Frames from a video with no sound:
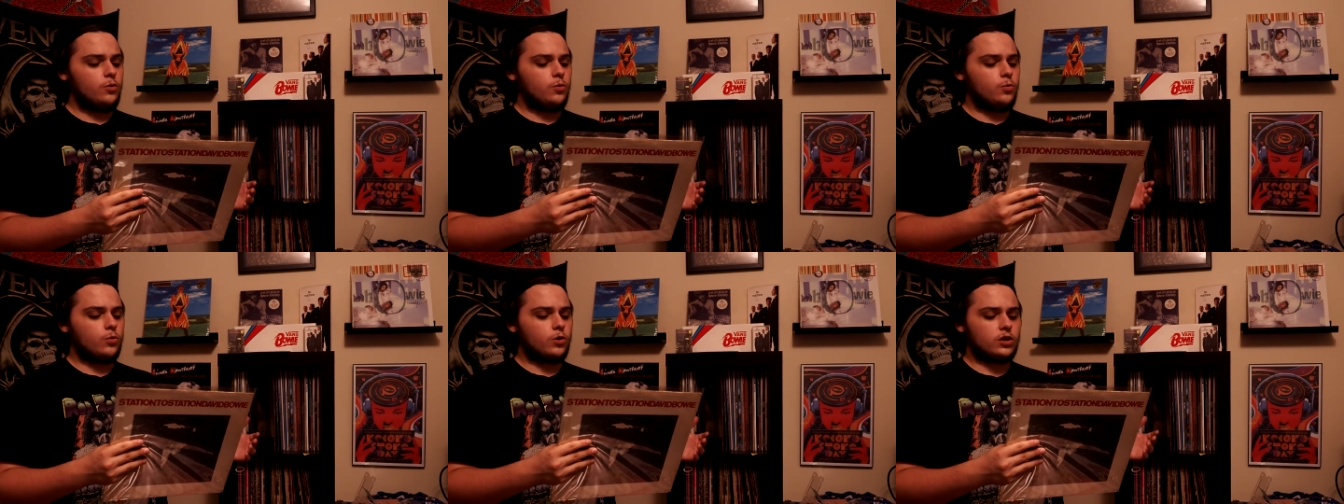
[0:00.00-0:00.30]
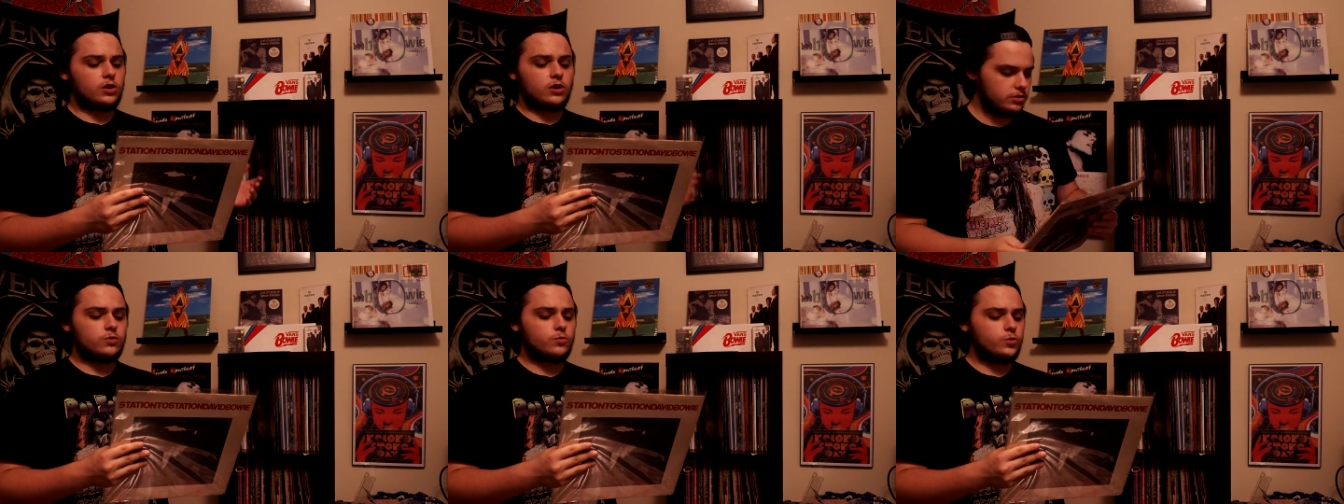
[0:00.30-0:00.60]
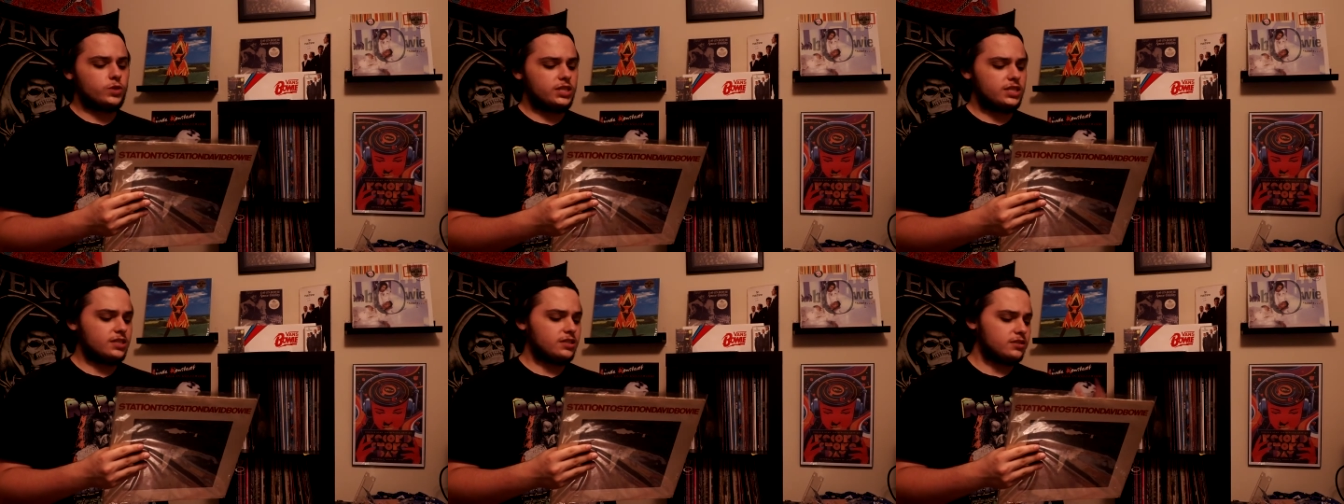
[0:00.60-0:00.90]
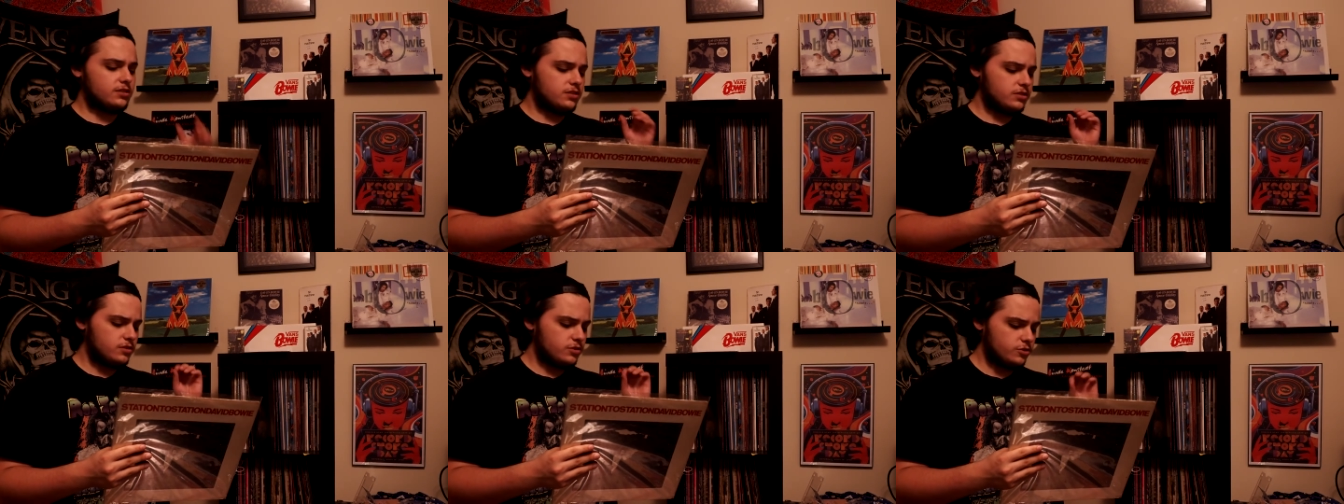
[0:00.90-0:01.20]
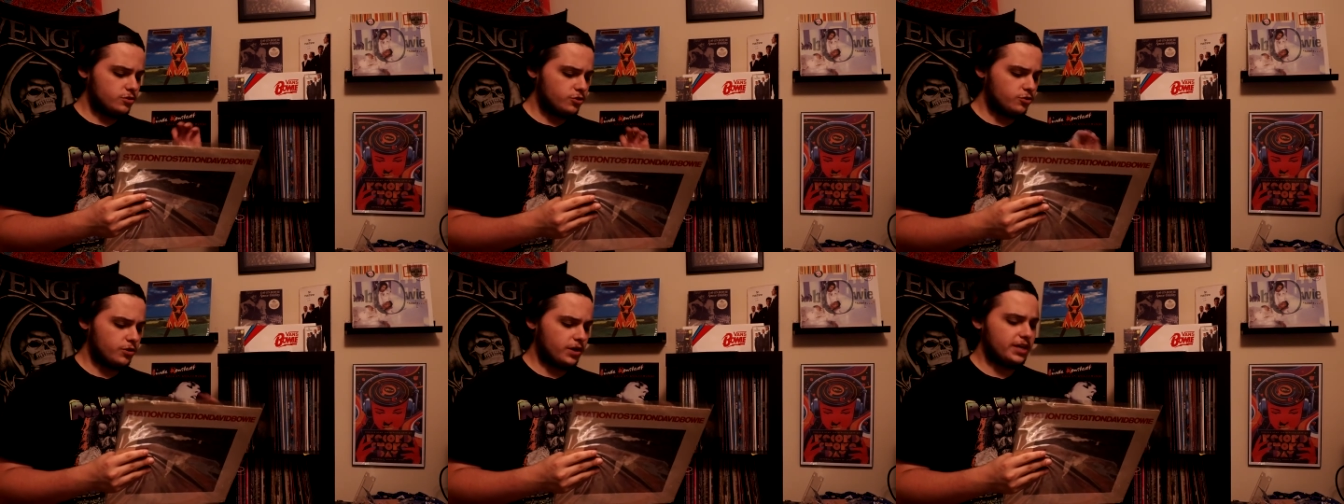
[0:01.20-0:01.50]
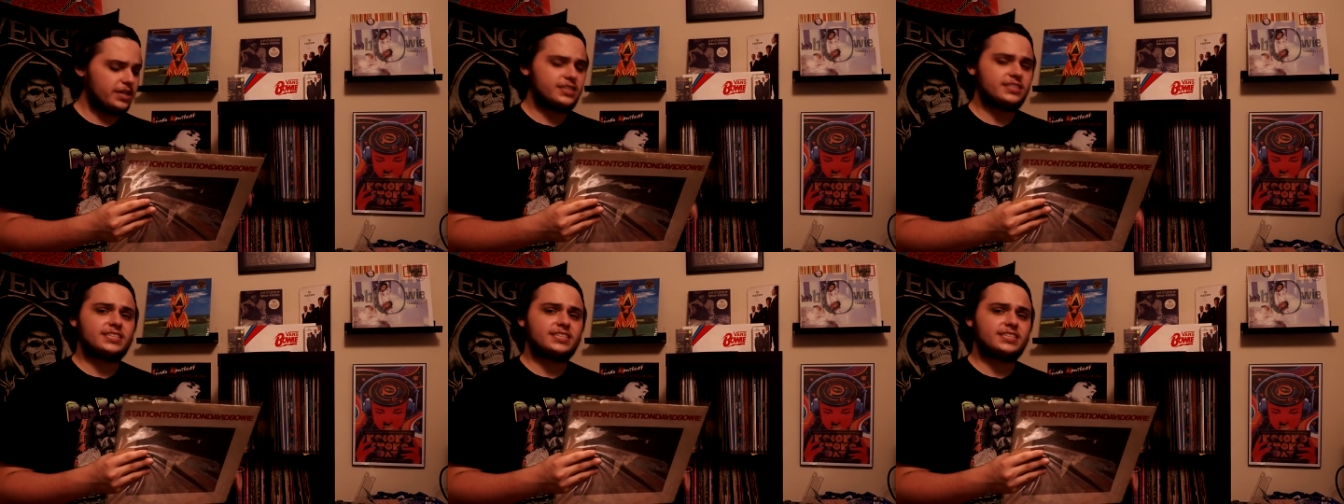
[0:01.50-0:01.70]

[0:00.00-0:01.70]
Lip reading: Word on a Wing, great.